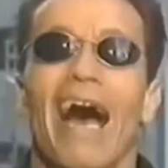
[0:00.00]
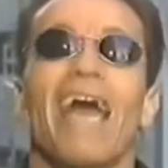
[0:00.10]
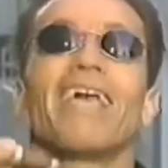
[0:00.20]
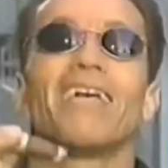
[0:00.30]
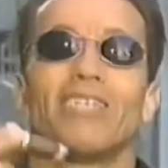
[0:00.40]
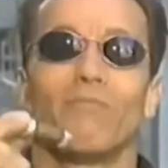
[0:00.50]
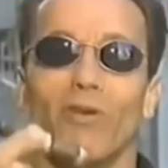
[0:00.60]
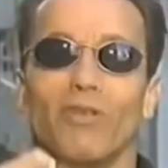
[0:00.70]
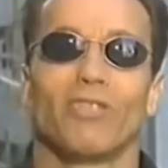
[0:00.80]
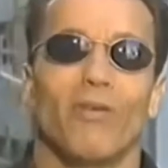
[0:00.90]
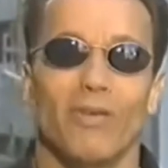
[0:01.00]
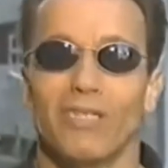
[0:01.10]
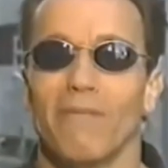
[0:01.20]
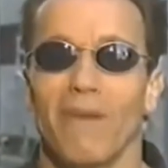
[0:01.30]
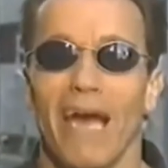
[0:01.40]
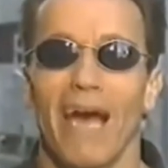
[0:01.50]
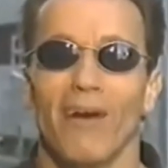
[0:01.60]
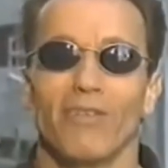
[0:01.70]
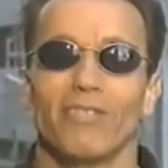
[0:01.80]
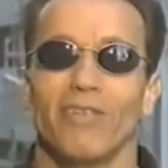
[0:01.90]
I can smoke stogies in my
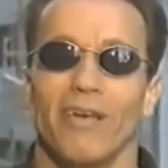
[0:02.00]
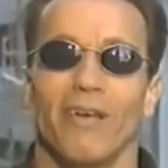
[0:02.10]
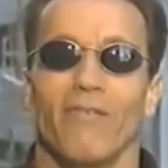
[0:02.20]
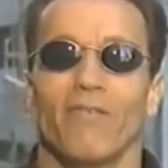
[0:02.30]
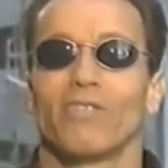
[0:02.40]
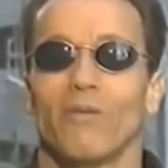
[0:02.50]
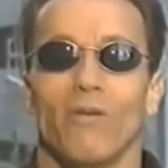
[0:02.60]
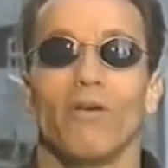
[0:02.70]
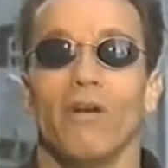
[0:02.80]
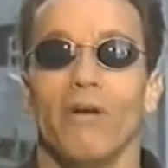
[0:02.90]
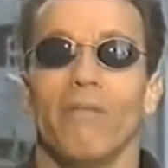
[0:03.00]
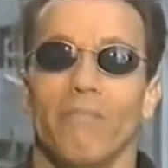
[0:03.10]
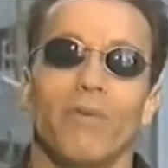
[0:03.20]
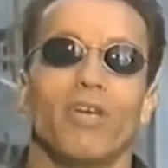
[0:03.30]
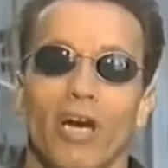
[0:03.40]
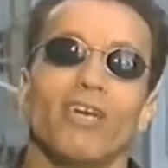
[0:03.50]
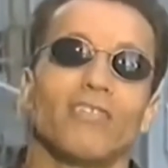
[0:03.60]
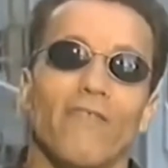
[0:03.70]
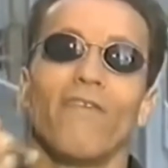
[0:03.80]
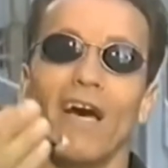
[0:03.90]
house, first of all, because
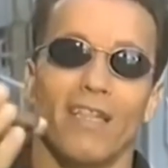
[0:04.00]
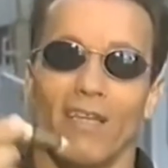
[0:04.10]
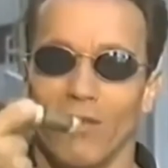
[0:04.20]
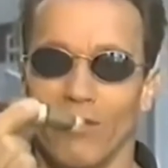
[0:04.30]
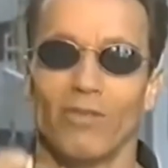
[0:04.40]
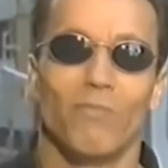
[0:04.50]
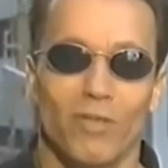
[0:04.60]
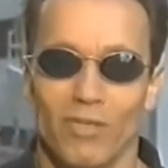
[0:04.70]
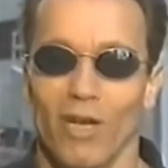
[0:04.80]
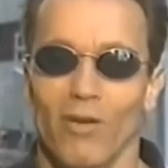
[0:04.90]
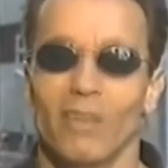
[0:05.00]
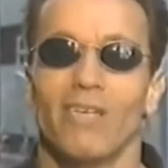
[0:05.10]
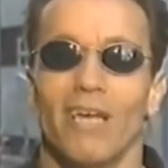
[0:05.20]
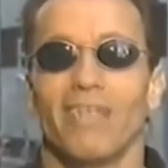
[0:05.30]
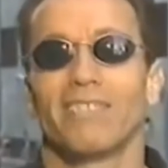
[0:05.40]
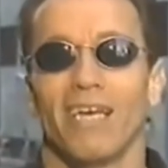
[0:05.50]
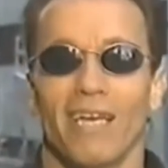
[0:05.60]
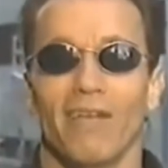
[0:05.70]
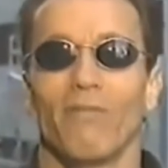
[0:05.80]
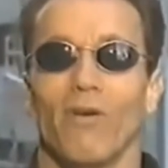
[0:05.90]
her father introduced me to stogies, and
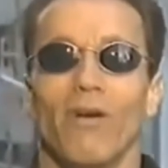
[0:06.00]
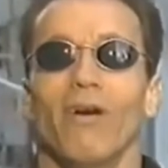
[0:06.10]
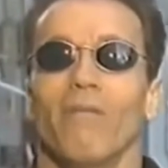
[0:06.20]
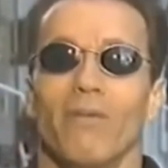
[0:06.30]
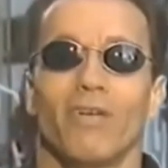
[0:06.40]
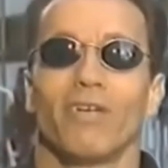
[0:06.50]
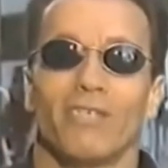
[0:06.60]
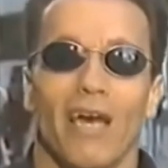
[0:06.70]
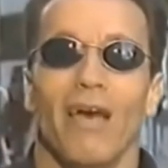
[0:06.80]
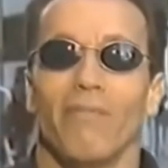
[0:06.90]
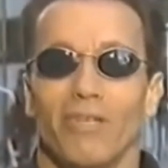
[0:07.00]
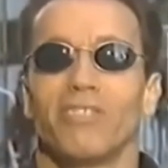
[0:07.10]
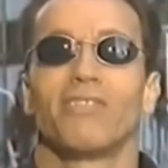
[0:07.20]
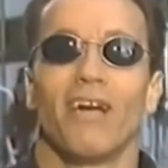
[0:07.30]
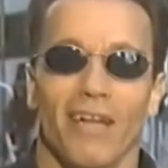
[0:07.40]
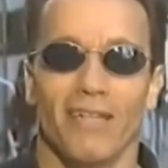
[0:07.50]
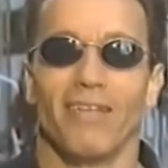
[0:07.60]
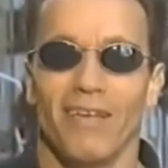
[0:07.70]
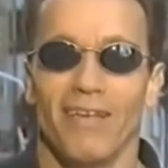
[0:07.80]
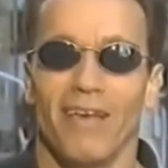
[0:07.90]
second of all, because I'm a stud.
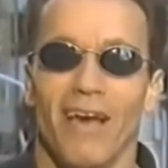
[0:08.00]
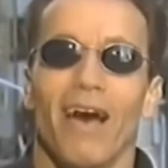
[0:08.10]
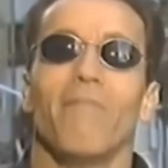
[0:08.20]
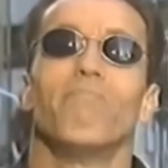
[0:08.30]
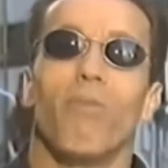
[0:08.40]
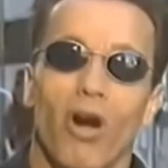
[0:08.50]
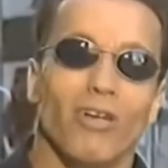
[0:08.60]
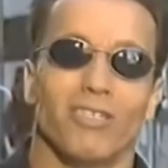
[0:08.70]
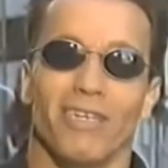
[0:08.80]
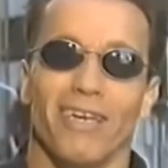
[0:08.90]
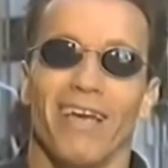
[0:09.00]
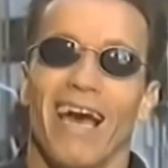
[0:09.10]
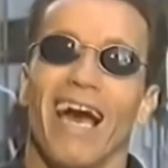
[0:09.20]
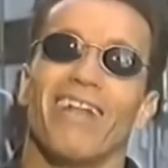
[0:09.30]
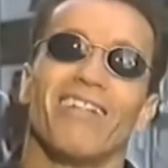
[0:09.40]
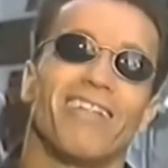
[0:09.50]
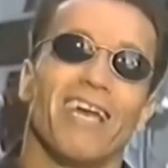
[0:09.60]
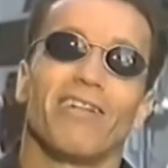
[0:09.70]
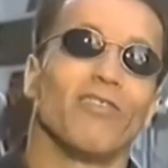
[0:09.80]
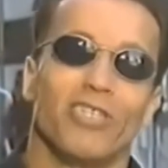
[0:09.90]
I'm ballsy. I don't
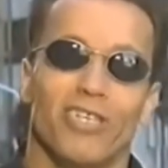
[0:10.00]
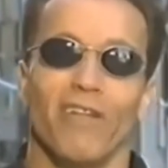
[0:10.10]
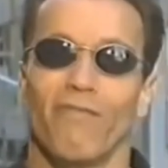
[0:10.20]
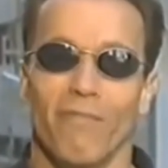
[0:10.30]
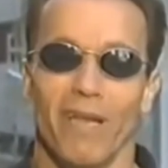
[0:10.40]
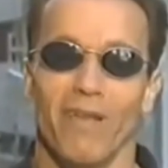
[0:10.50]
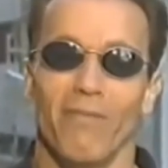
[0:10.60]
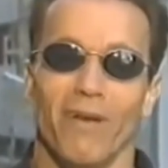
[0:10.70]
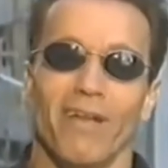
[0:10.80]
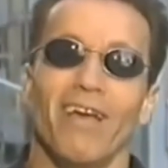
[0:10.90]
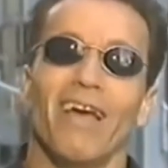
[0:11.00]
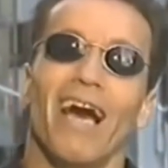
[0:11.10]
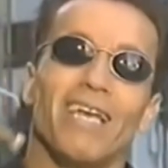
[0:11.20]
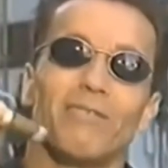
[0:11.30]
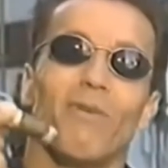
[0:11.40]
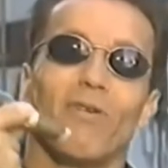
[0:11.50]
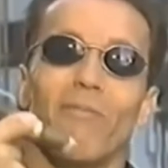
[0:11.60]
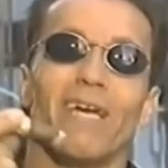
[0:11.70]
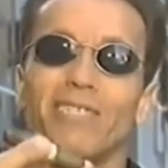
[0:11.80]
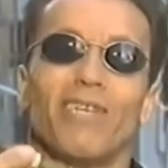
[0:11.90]
take no shit from anyone. I smoke
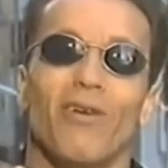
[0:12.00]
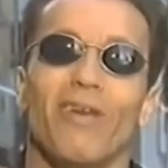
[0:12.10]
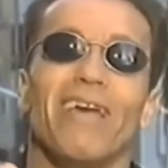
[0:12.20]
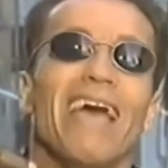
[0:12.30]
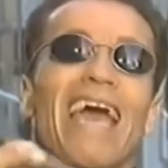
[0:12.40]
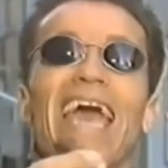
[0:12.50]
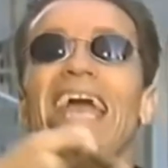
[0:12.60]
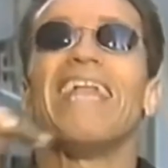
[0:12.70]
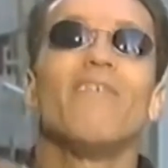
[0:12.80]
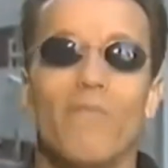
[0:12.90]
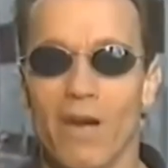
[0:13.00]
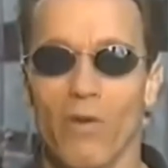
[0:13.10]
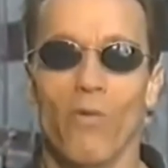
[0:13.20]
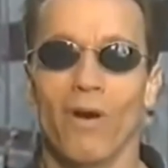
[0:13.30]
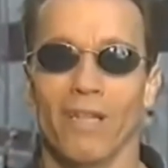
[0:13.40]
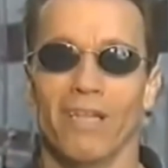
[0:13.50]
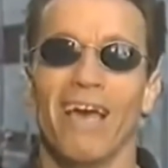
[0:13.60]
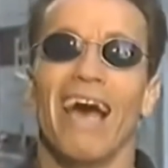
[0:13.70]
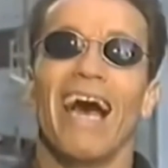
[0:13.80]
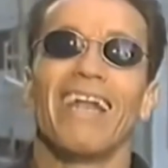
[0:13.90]
my stogie anywhere I want.
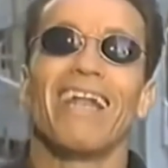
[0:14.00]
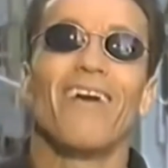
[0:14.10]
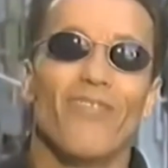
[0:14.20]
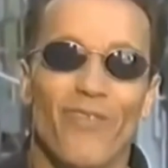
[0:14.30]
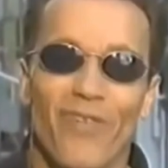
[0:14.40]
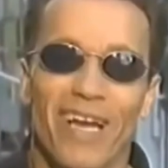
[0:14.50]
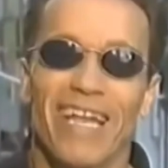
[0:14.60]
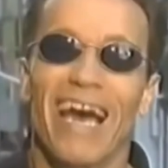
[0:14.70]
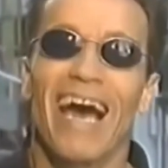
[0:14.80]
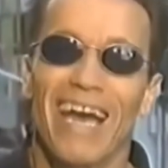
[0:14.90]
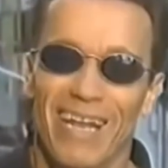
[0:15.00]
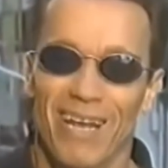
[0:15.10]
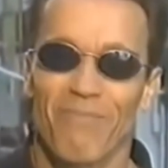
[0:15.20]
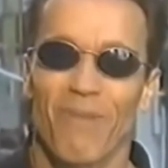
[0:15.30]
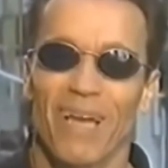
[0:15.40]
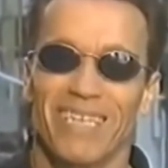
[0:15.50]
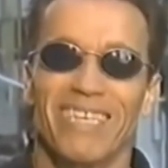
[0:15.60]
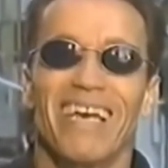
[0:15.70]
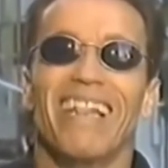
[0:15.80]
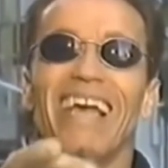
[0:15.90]
I don't have to find a hideout
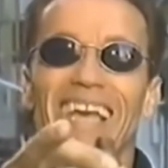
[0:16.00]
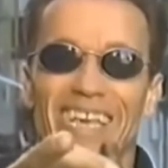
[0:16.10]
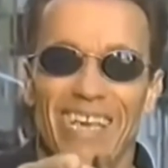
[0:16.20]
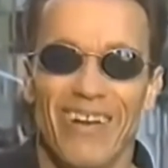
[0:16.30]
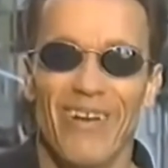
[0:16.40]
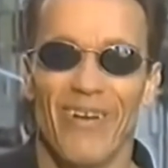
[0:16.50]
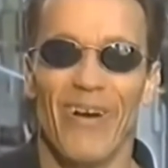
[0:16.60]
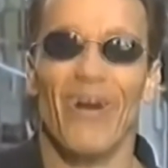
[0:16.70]
place like you.